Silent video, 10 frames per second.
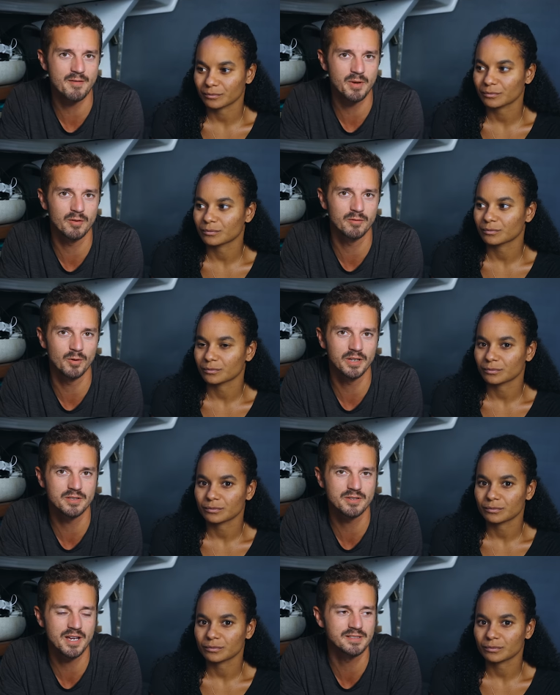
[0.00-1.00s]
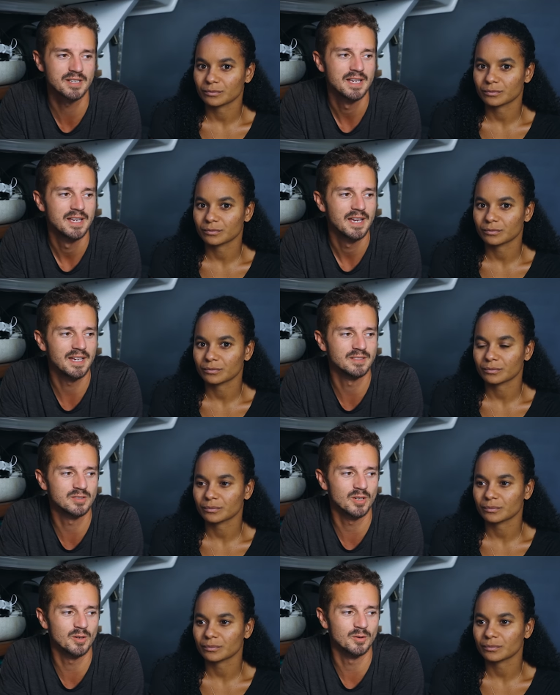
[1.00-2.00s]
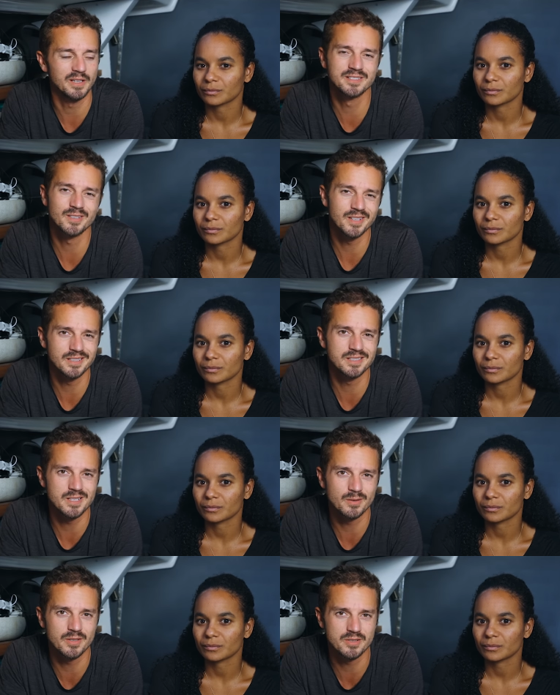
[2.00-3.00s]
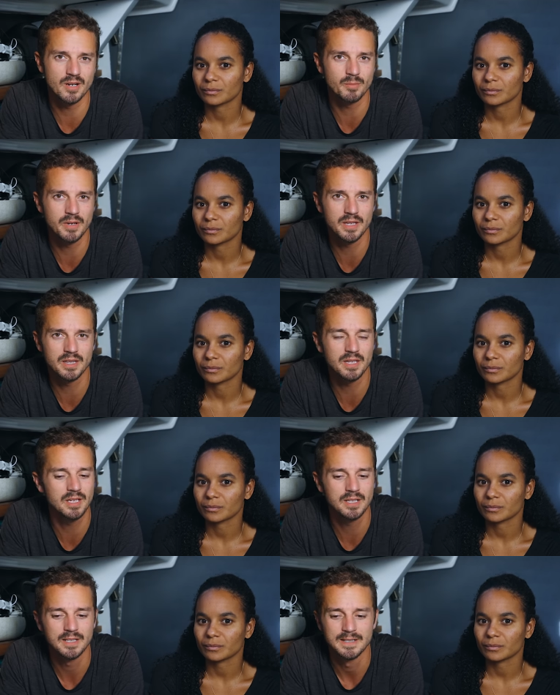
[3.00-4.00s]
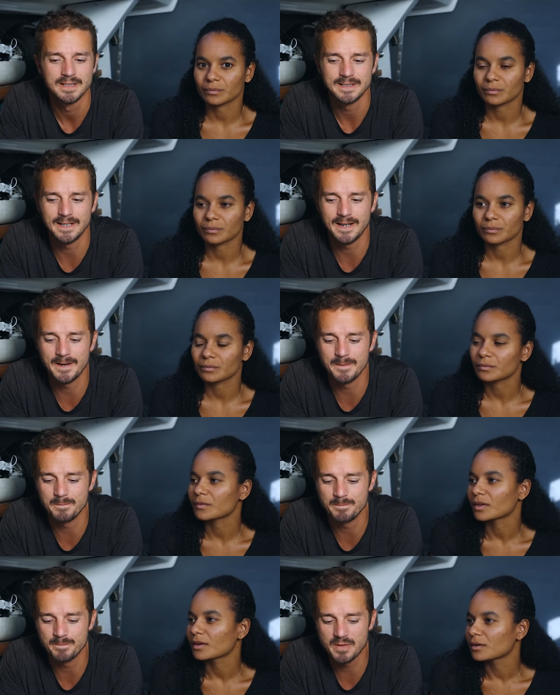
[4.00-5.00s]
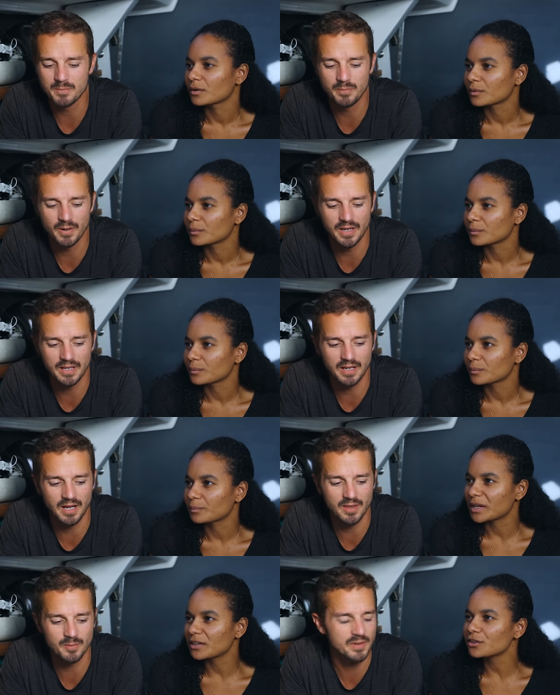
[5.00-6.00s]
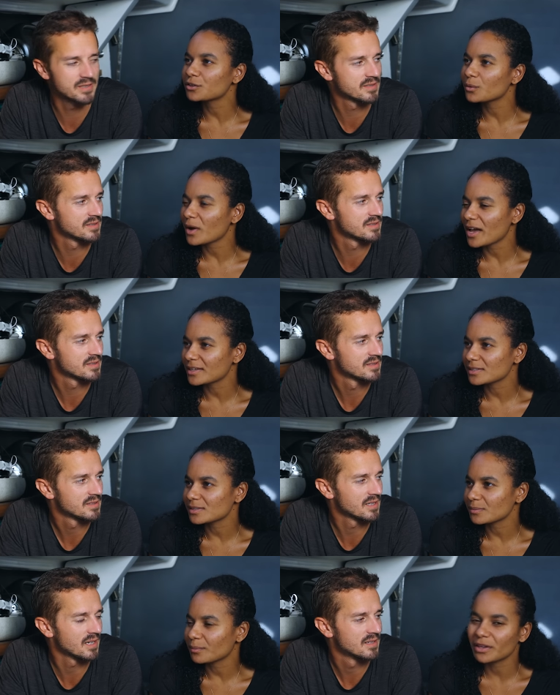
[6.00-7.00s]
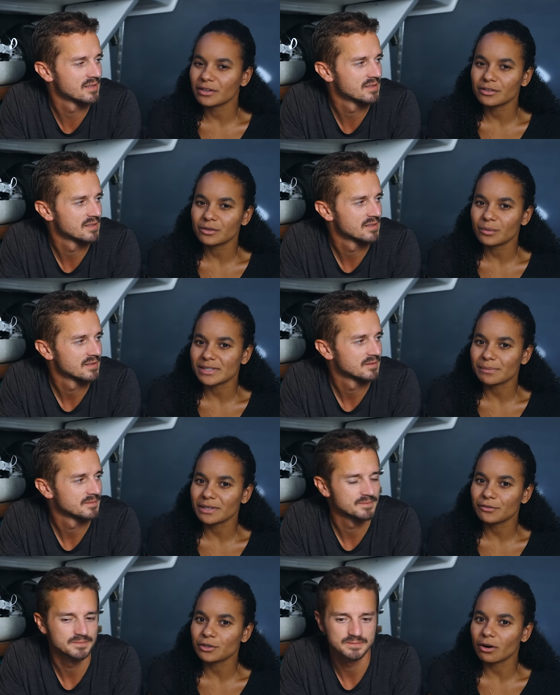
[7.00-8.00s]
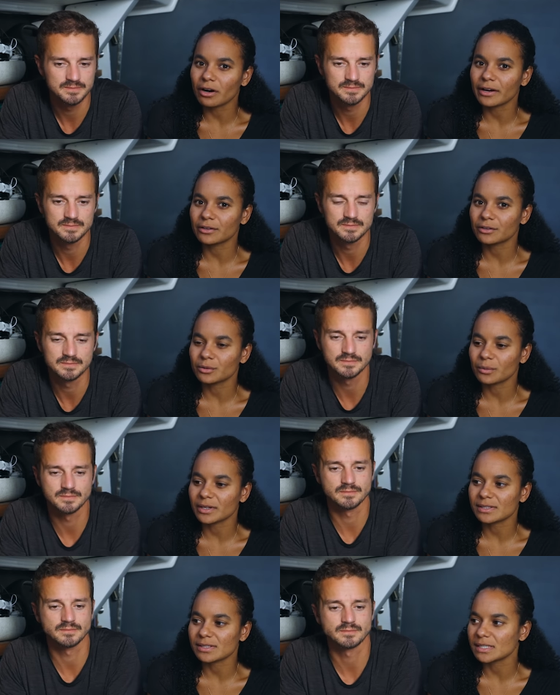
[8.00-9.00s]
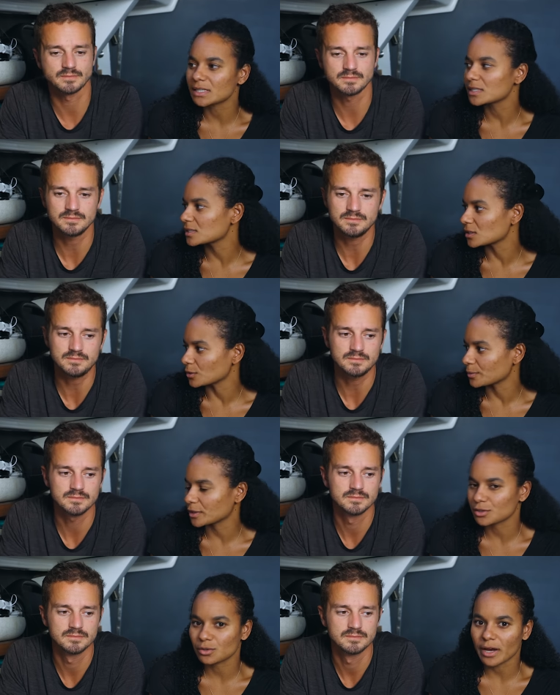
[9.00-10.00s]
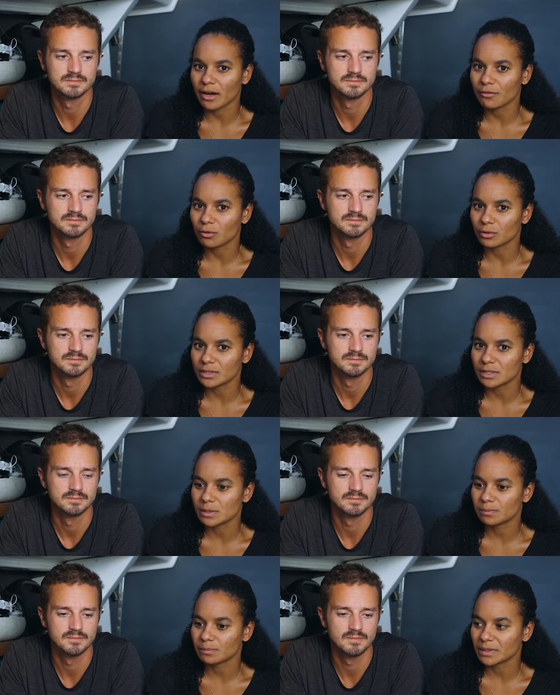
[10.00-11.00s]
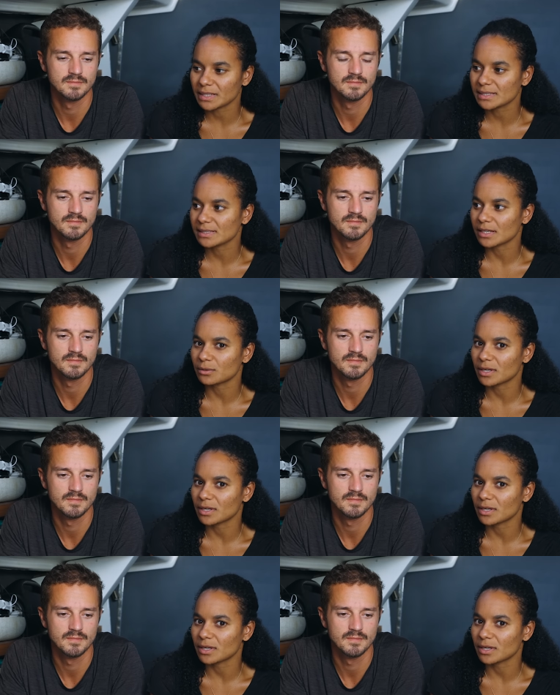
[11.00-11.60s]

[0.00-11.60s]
Speaker 1: a mail forwarding address. And so it's so they can send you all the junk mail, I think. But in
Speaker 2: the US, yeah. But in the US, I mean, if you are in the US, it's easier because you have all these places that you